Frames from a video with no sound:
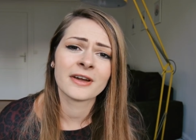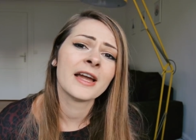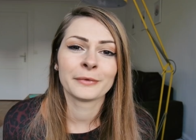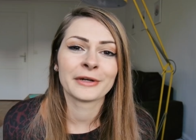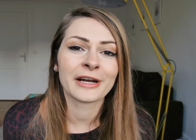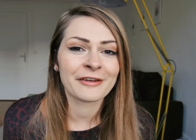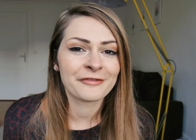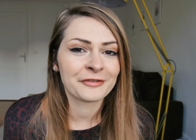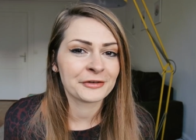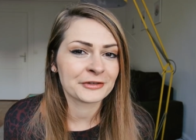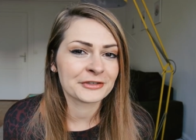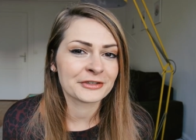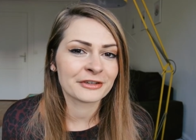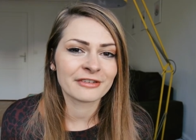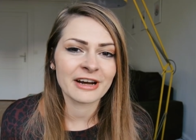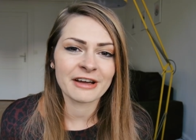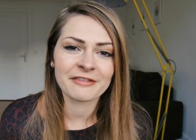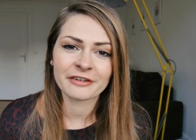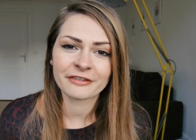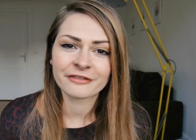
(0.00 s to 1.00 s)
When I first
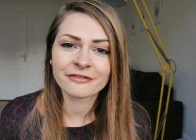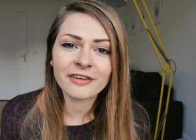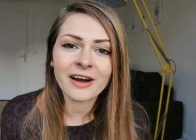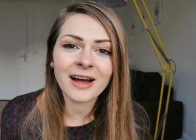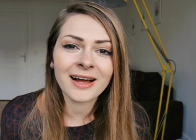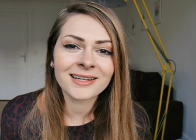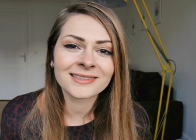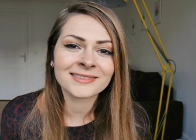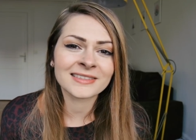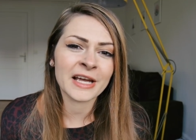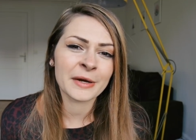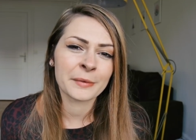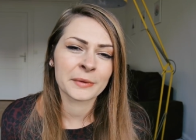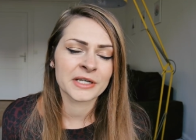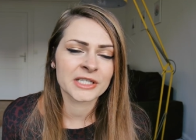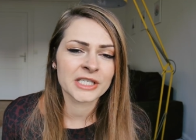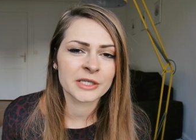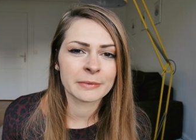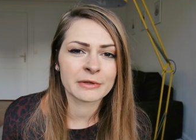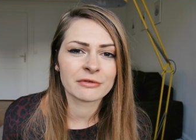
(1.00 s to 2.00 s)
arrived in France, I
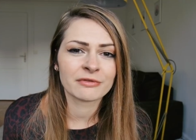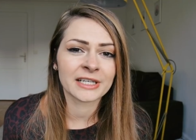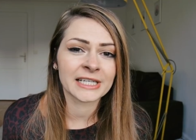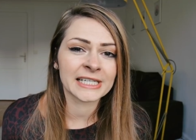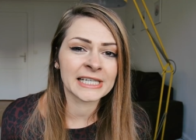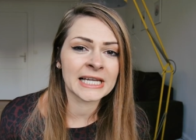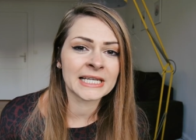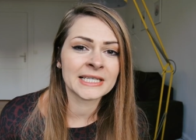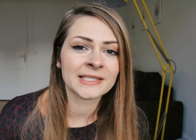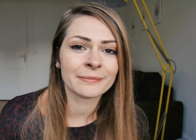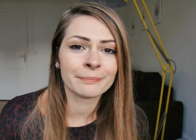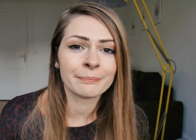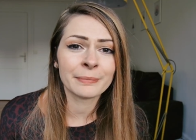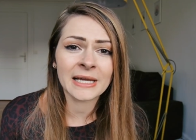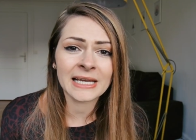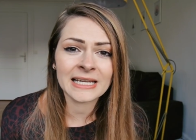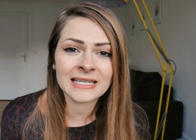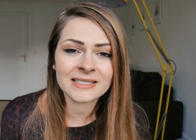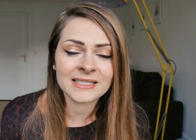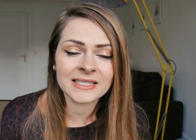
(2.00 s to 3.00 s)
wanted to be really
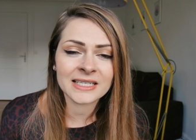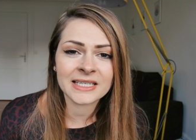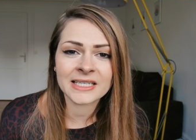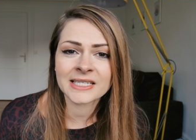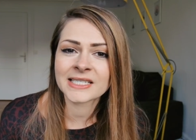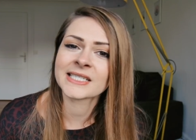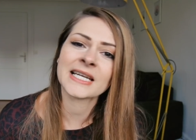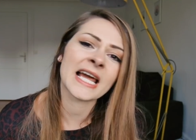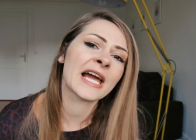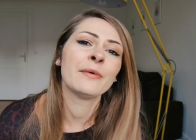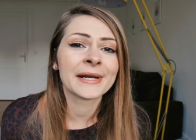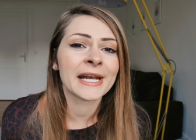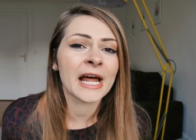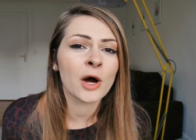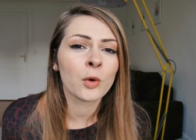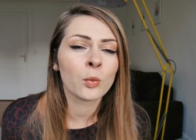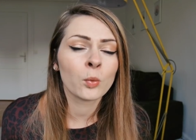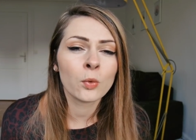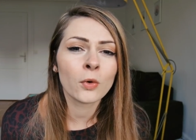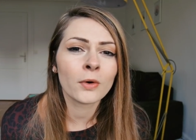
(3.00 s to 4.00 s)
independent. I went
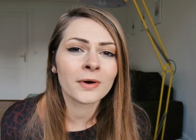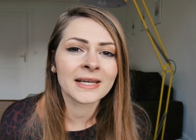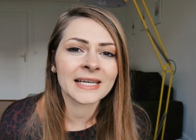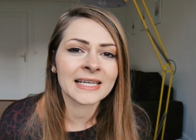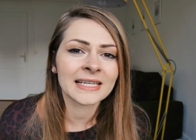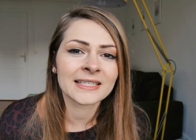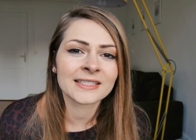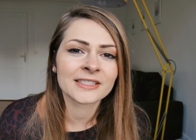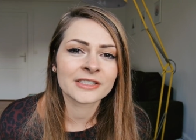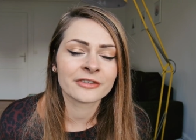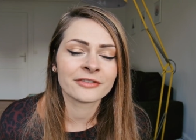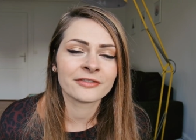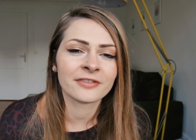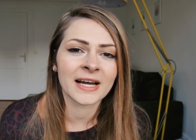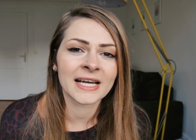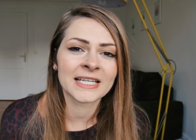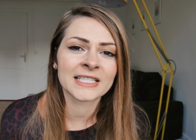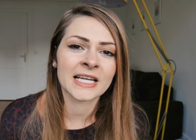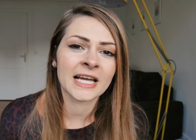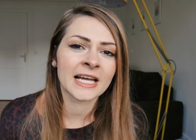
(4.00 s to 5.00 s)
out walking to
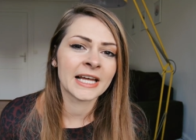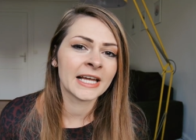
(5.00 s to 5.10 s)
find